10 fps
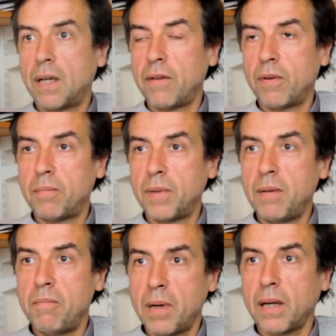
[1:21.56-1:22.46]
going to have an
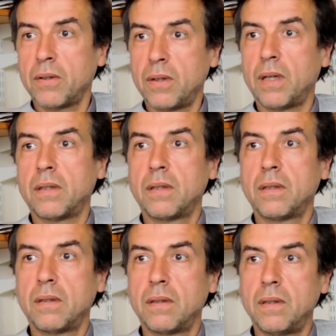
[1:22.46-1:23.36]
impact on us.
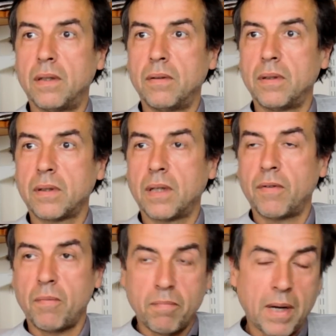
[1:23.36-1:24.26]
Yeah, it's
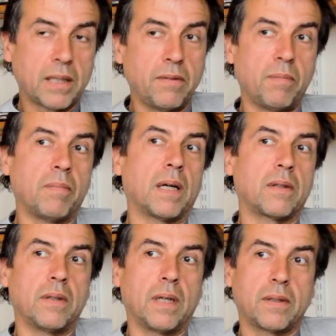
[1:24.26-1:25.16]
going to have a massive
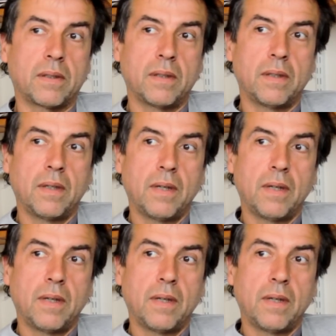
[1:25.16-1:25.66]
impact on us.